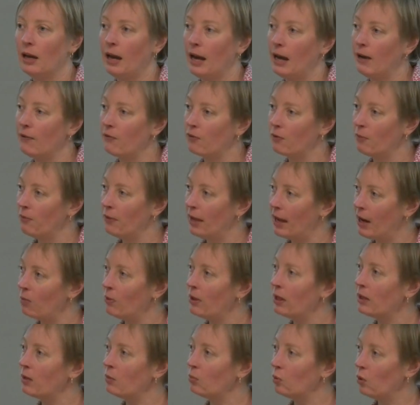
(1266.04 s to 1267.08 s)
And from that
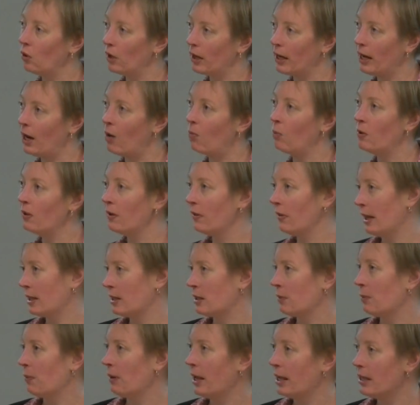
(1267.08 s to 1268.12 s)
we can work out whether
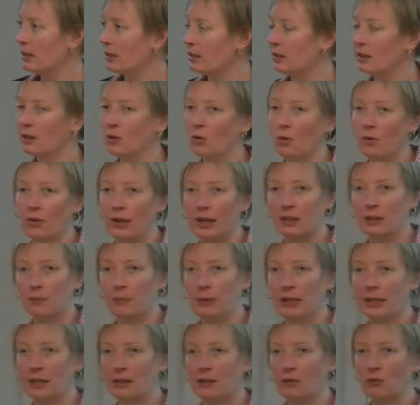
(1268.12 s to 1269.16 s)
that's a plastic or that's a
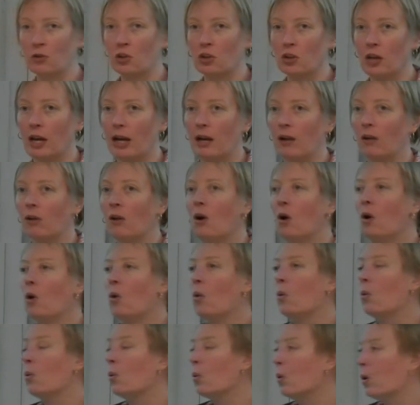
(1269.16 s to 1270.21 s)
piece of shell
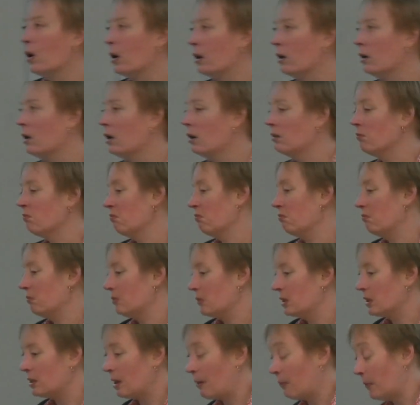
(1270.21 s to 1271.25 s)
or
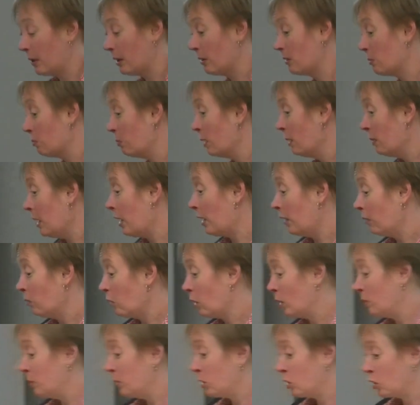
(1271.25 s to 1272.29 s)
something we may not
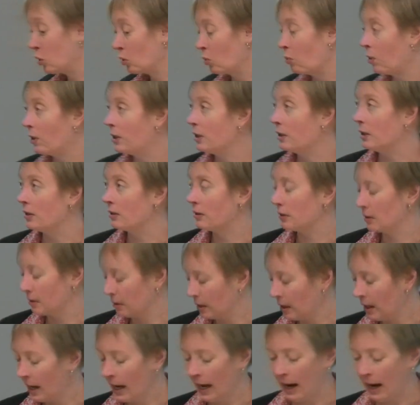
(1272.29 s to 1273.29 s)
even be sure what it is.